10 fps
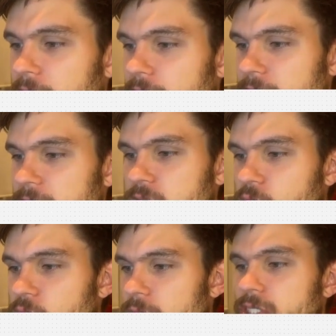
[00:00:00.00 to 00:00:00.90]

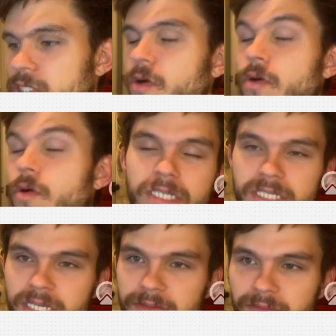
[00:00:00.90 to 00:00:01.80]
stores all this
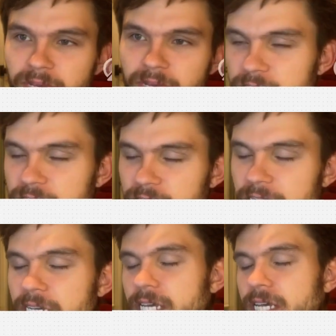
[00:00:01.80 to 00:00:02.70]

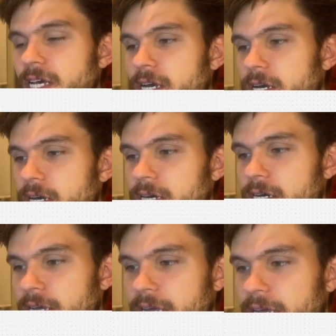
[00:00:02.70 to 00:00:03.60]
information
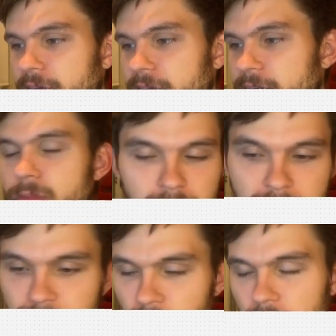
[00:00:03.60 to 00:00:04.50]
and
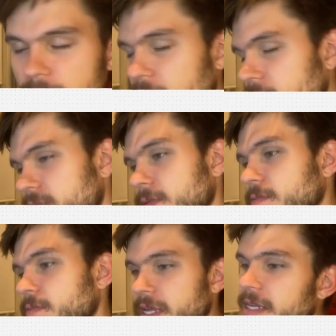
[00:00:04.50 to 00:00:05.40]
can pull it up
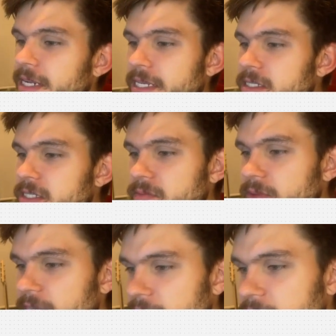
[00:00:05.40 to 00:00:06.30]
when it needs to
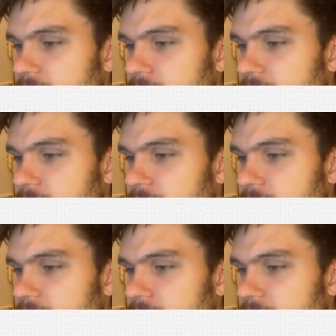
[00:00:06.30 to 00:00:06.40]
be.